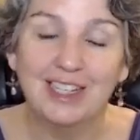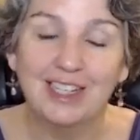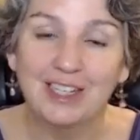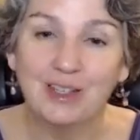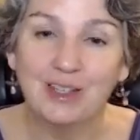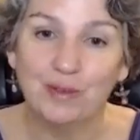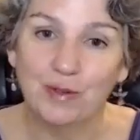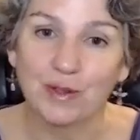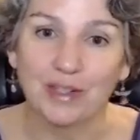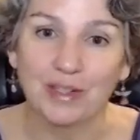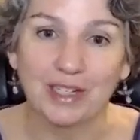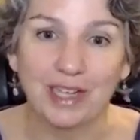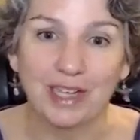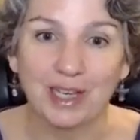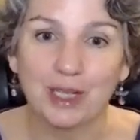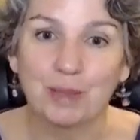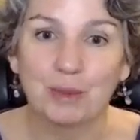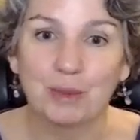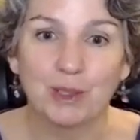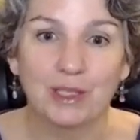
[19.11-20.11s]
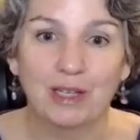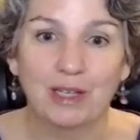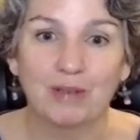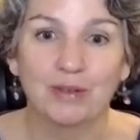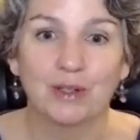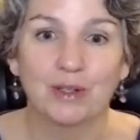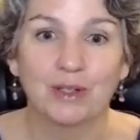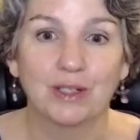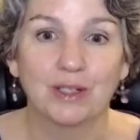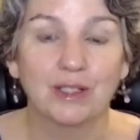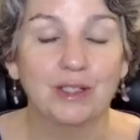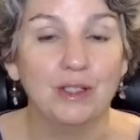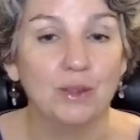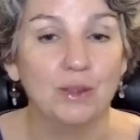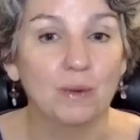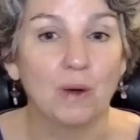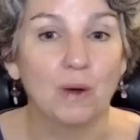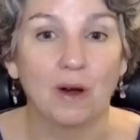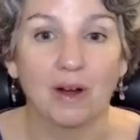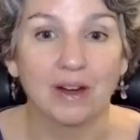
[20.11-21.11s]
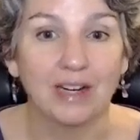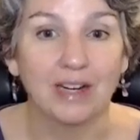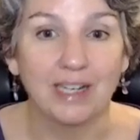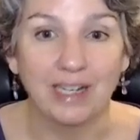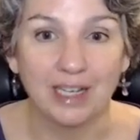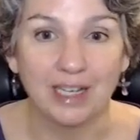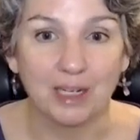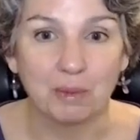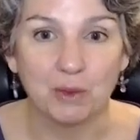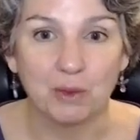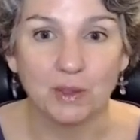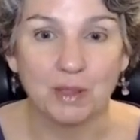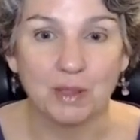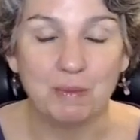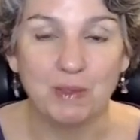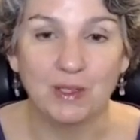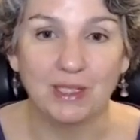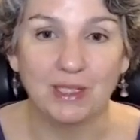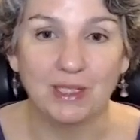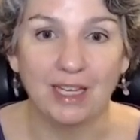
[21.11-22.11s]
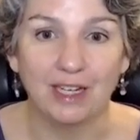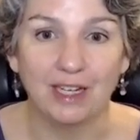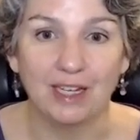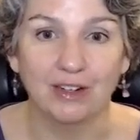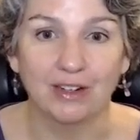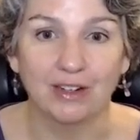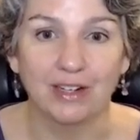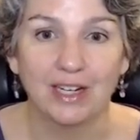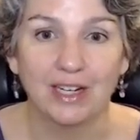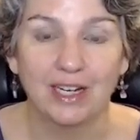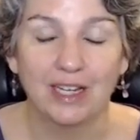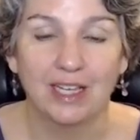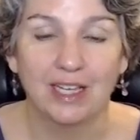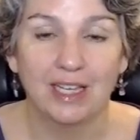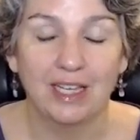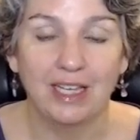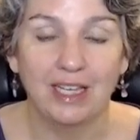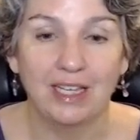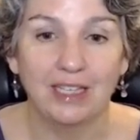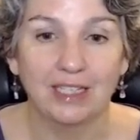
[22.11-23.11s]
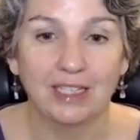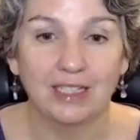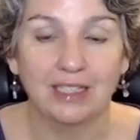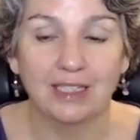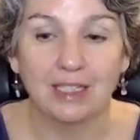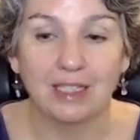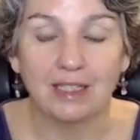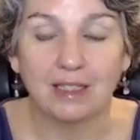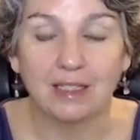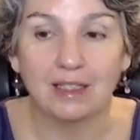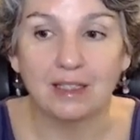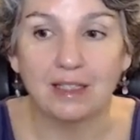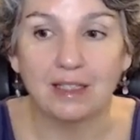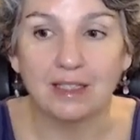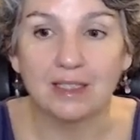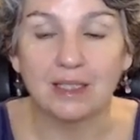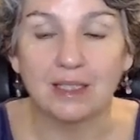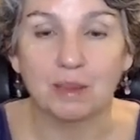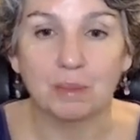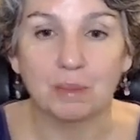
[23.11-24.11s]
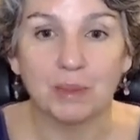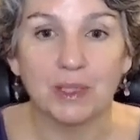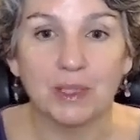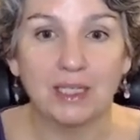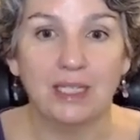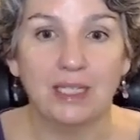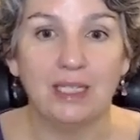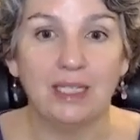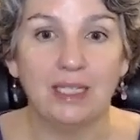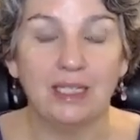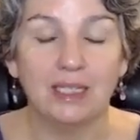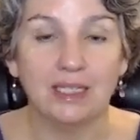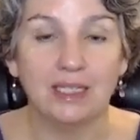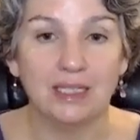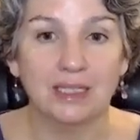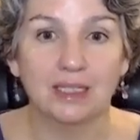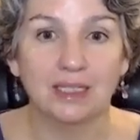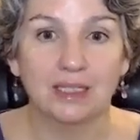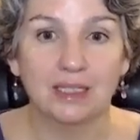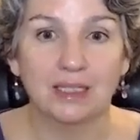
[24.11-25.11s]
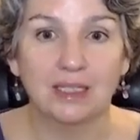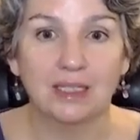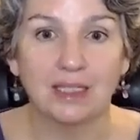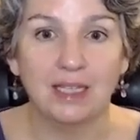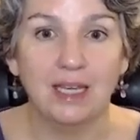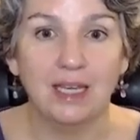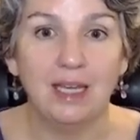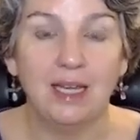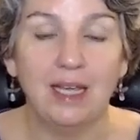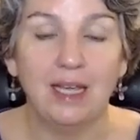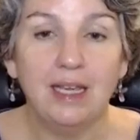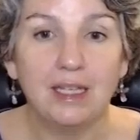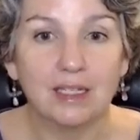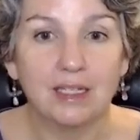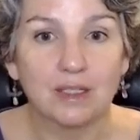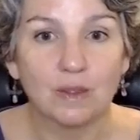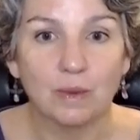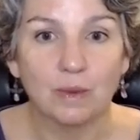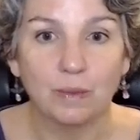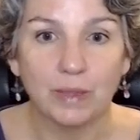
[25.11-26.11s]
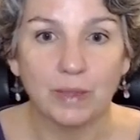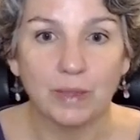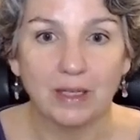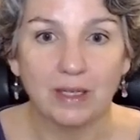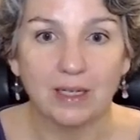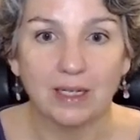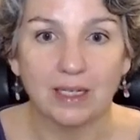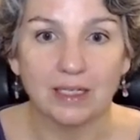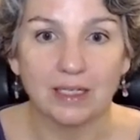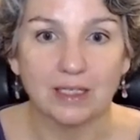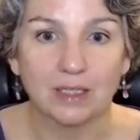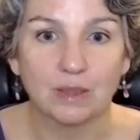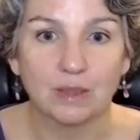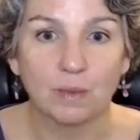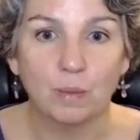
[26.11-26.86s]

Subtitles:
If you're an animal lover, you are an animal communicator, and this ability is innate within us.